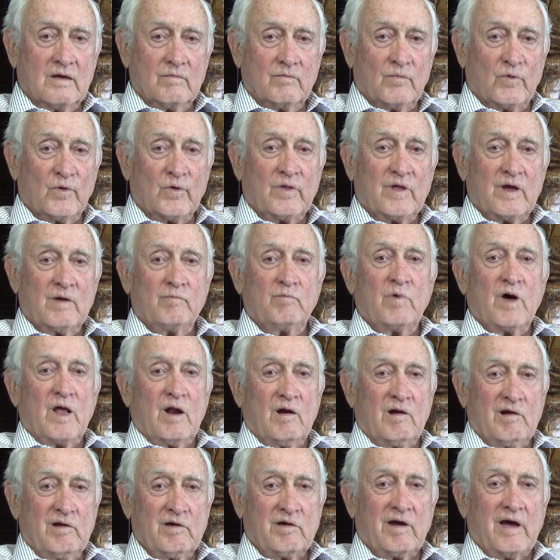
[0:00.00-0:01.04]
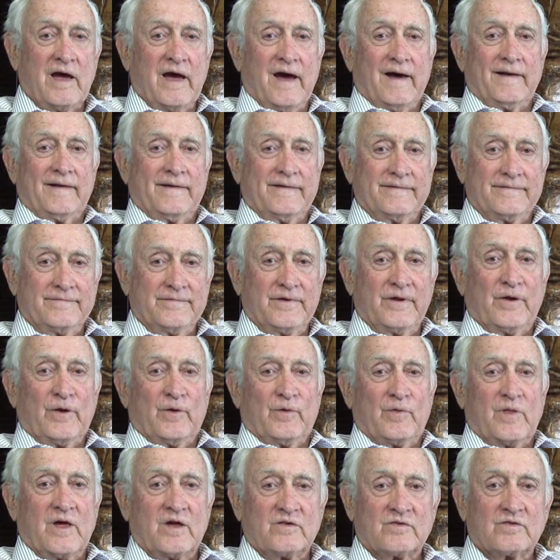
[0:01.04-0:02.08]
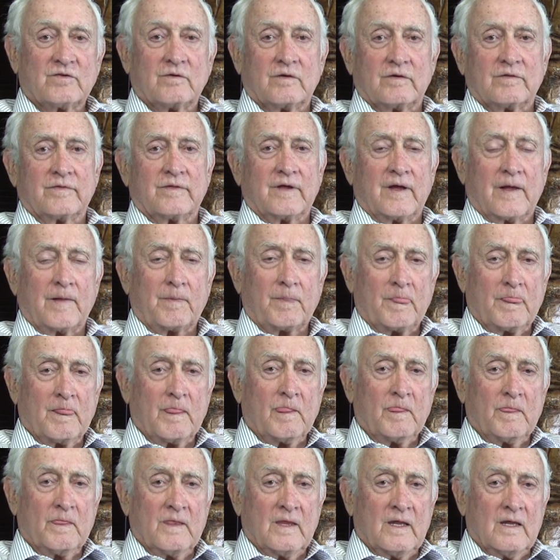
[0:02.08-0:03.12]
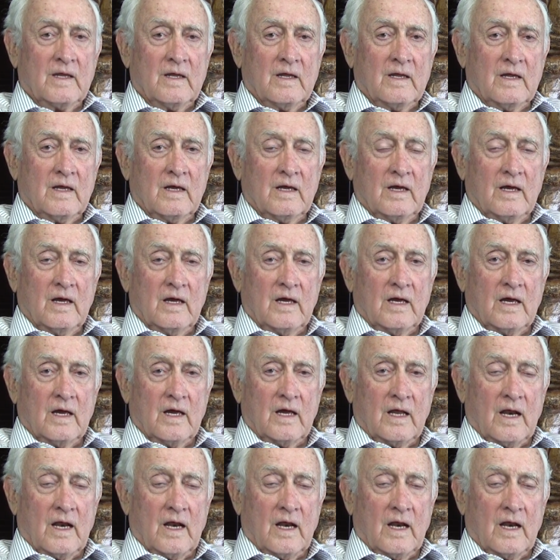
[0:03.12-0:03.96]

Boy, they better look out, you know, that sort of thing.